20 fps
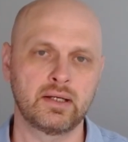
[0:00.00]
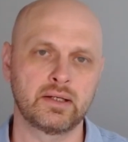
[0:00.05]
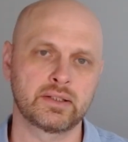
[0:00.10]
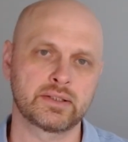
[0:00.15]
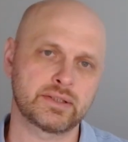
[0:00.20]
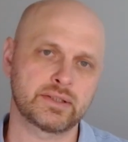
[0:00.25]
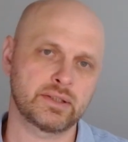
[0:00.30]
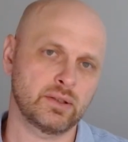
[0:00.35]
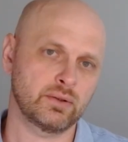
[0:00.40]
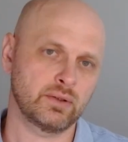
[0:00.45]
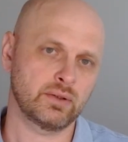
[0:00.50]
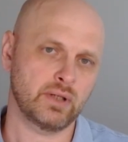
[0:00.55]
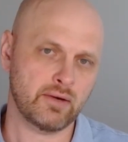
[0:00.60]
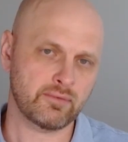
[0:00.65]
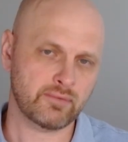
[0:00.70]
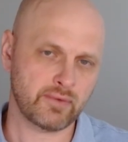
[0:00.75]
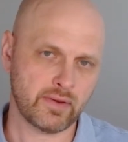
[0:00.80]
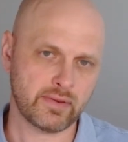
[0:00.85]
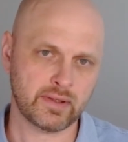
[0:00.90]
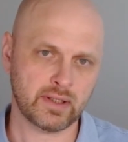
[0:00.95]
So
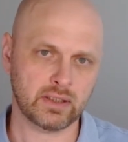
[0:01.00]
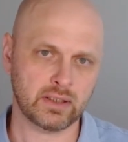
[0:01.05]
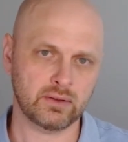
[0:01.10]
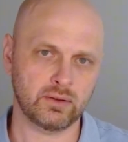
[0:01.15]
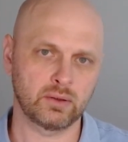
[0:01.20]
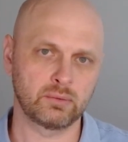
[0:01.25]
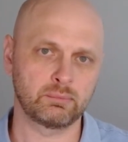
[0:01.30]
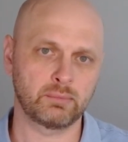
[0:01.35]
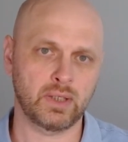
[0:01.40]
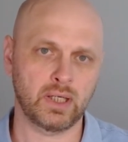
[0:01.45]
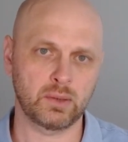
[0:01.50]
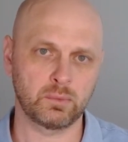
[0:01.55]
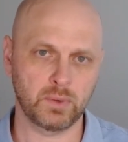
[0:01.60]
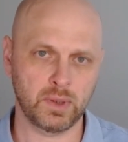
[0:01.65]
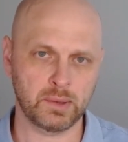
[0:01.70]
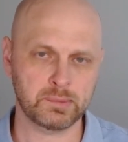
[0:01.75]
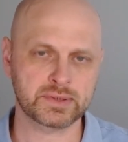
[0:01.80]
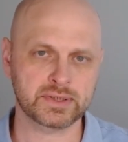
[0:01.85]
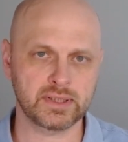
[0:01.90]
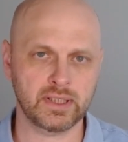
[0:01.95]
everything on my
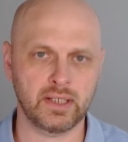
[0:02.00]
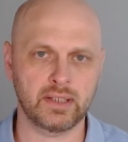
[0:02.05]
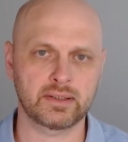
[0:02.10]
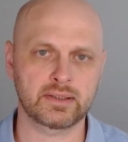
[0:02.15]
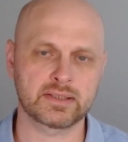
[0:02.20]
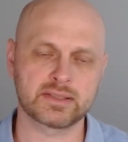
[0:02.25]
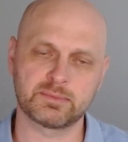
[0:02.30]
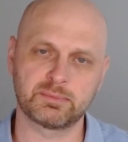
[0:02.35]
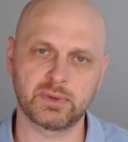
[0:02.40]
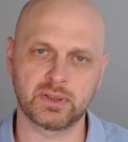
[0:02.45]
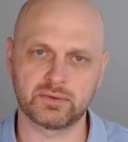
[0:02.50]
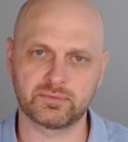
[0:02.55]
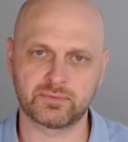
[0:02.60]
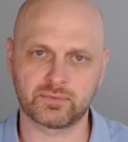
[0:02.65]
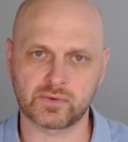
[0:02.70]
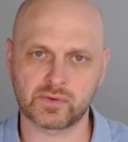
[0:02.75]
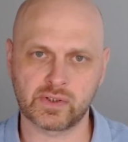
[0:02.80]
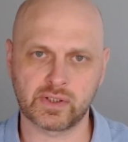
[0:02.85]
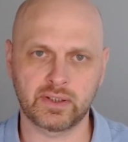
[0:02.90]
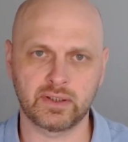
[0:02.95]
website is built
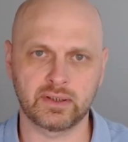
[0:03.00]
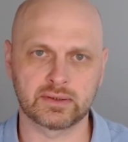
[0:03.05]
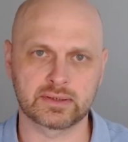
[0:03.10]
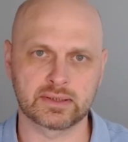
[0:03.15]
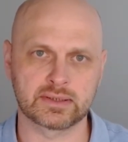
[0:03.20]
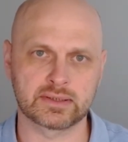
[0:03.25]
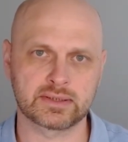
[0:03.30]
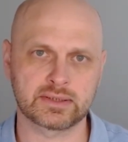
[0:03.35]
for realtors.